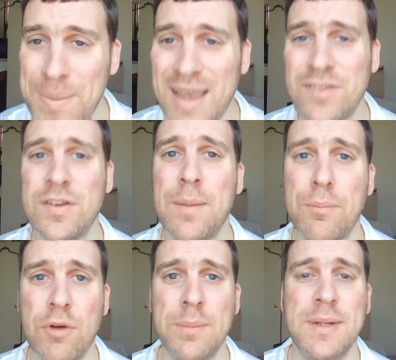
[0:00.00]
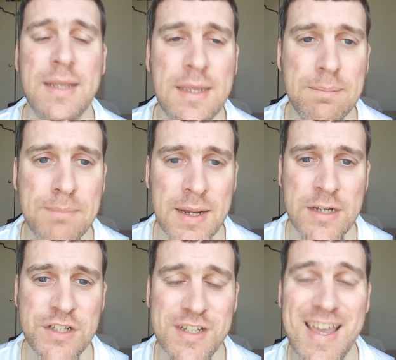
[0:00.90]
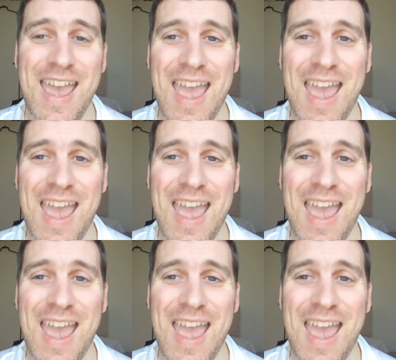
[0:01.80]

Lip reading: best Premier League manager